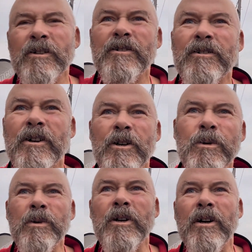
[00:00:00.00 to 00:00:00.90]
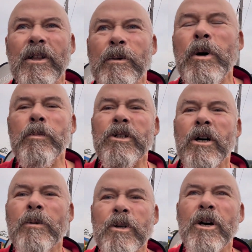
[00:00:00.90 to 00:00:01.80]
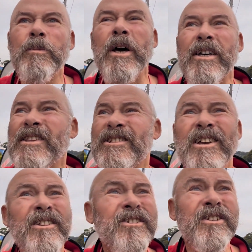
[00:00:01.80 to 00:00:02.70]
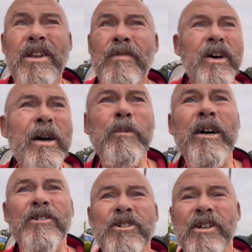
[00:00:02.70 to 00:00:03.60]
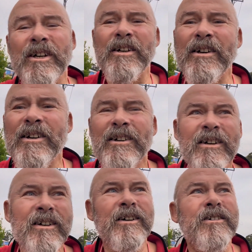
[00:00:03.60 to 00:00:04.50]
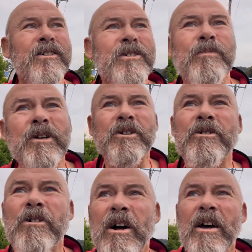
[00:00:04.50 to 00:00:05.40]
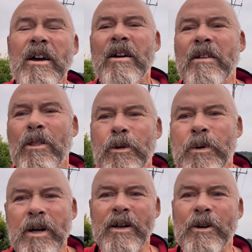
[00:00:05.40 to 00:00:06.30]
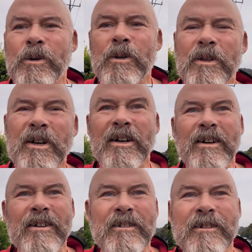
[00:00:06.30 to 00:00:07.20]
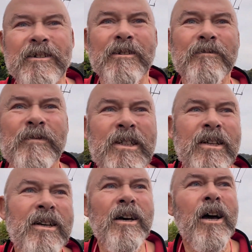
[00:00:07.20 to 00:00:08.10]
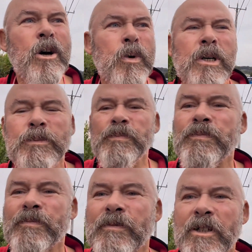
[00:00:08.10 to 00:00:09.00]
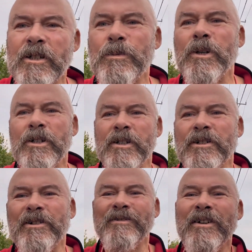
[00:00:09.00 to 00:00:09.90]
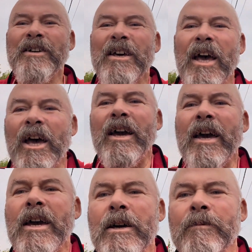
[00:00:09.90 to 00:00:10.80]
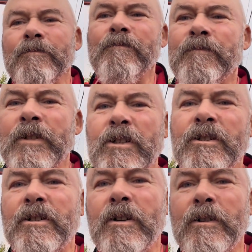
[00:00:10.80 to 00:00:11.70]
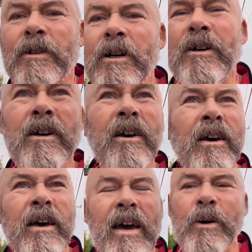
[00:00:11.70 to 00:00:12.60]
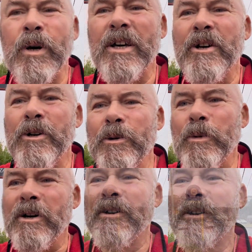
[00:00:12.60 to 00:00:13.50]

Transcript: So I think it might be time to go back. The sun's never come out today. It's just been grey and threatening all day. So, oh well, it is what it is. Okay, let's see how we get home.